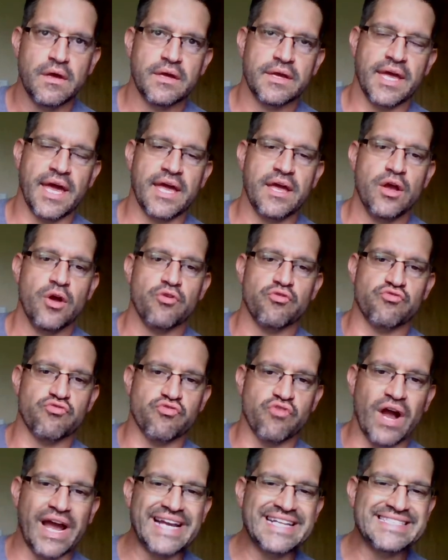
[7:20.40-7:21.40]
Okay,
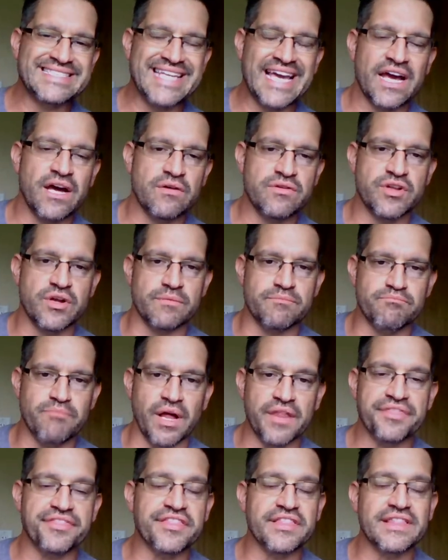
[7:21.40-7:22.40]
write down your
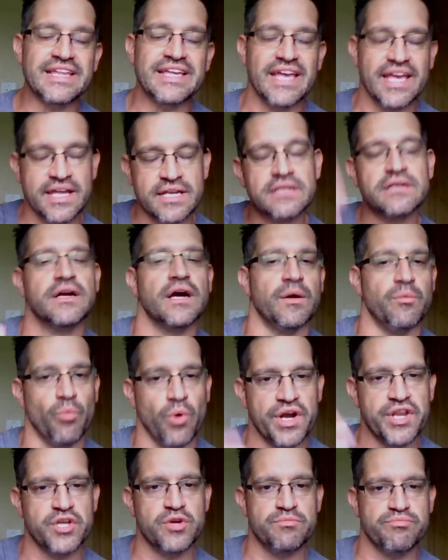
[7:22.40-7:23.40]
monthly income.
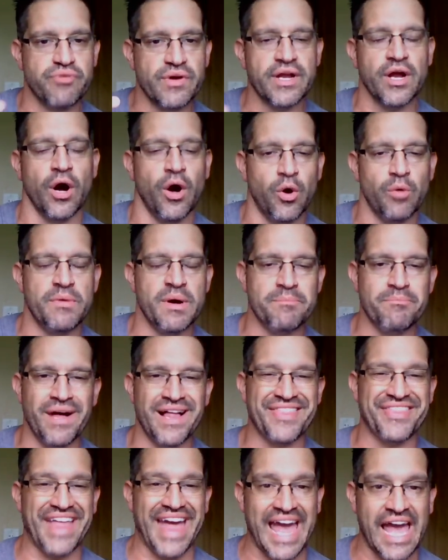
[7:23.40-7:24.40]
What do you bring home a
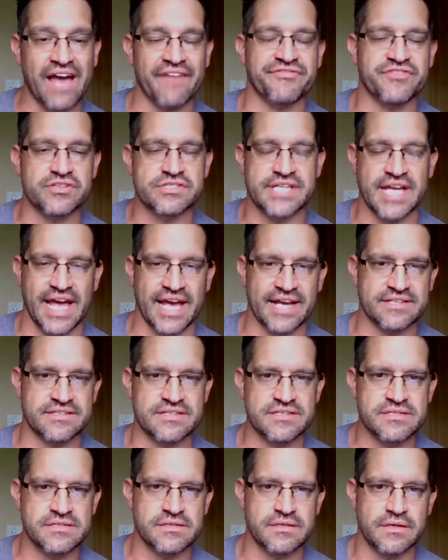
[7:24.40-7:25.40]
month after
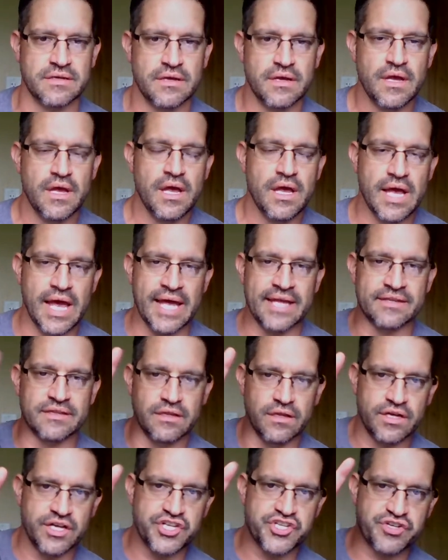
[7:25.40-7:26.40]
taxes? And
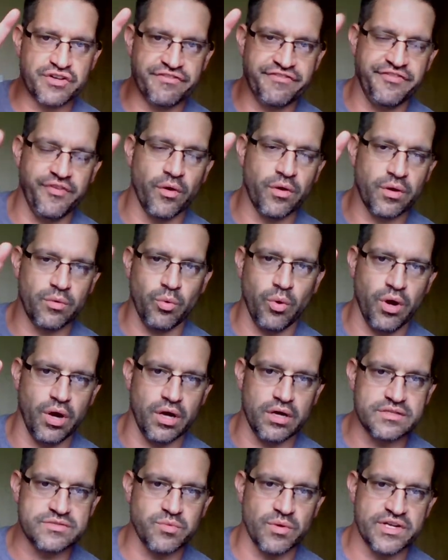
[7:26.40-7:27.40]
look at your 4
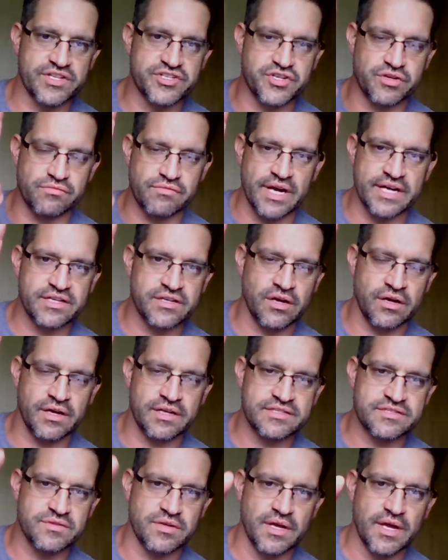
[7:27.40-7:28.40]
walls. What does your rent
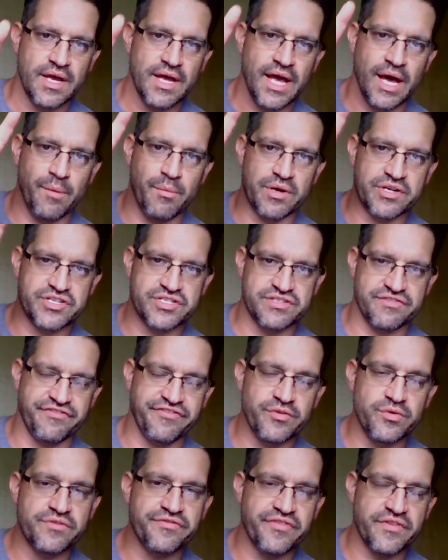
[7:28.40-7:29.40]
cost? How much is
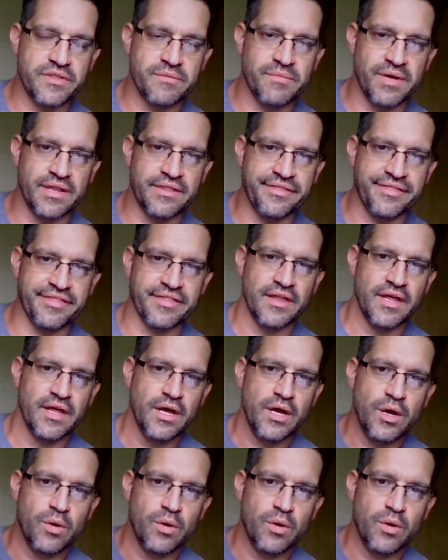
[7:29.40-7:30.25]
food for the month?